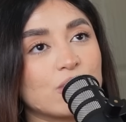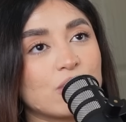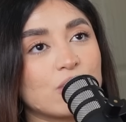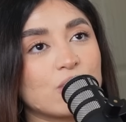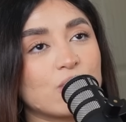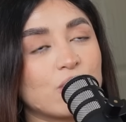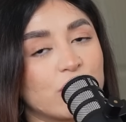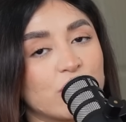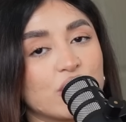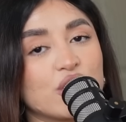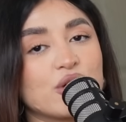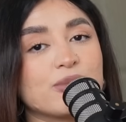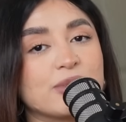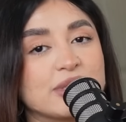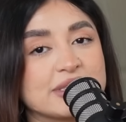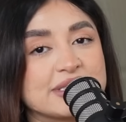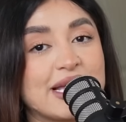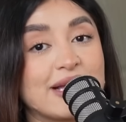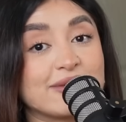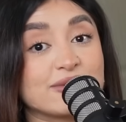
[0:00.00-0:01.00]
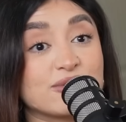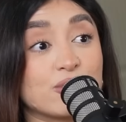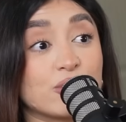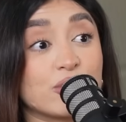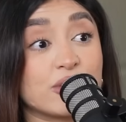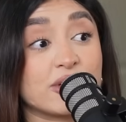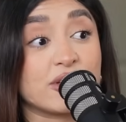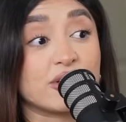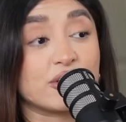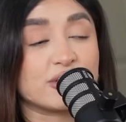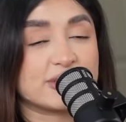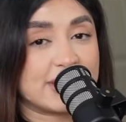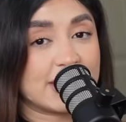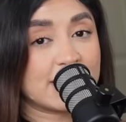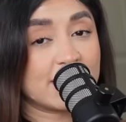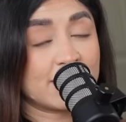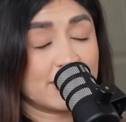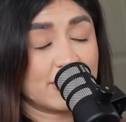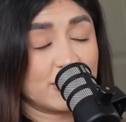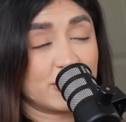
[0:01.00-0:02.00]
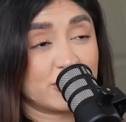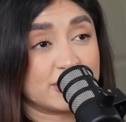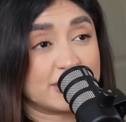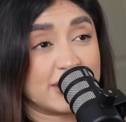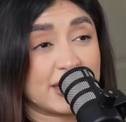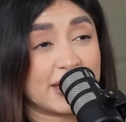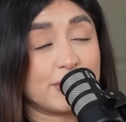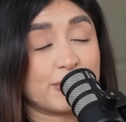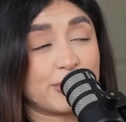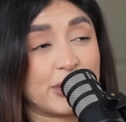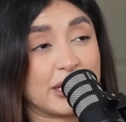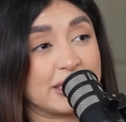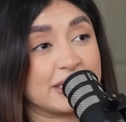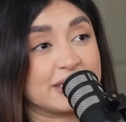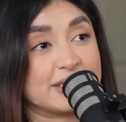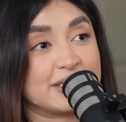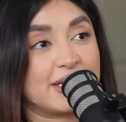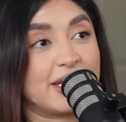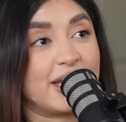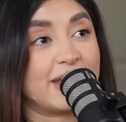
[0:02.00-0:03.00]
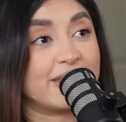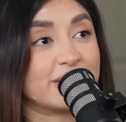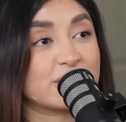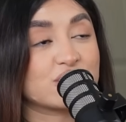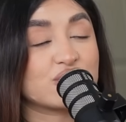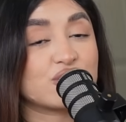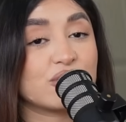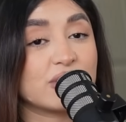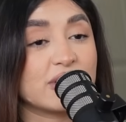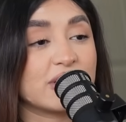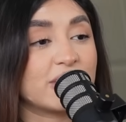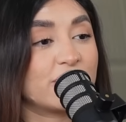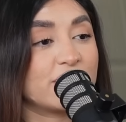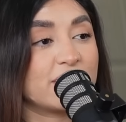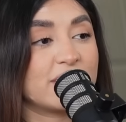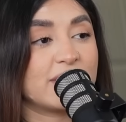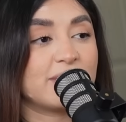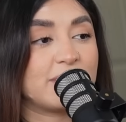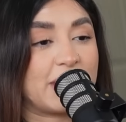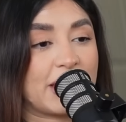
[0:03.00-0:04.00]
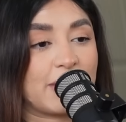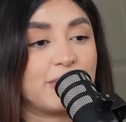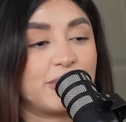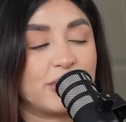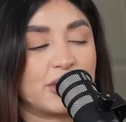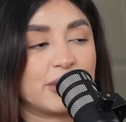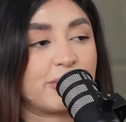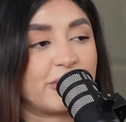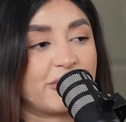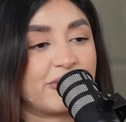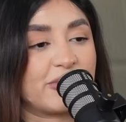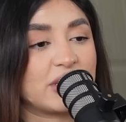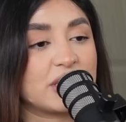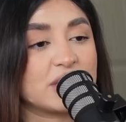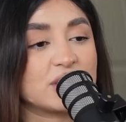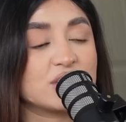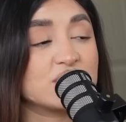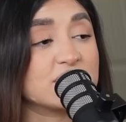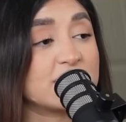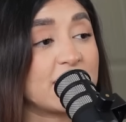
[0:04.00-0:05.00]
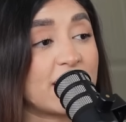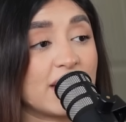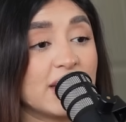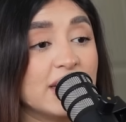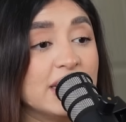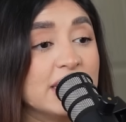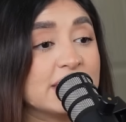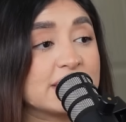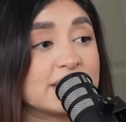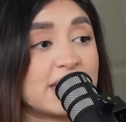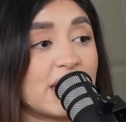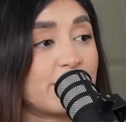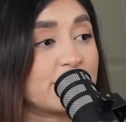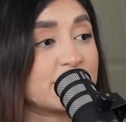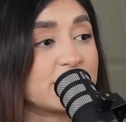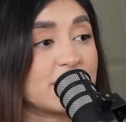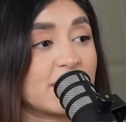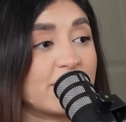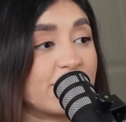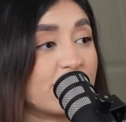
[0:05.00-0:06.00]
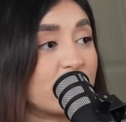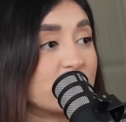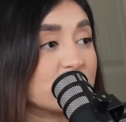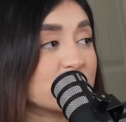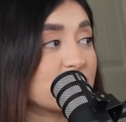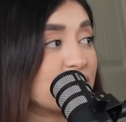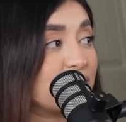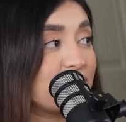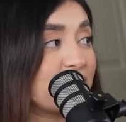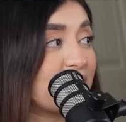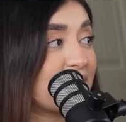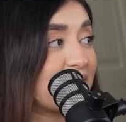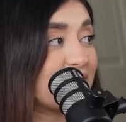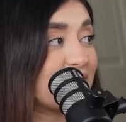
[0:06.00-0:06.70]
what are your must-haves for your your second pregnancy and this girl literally like put it perfectly she's like diapers and gift cards girl like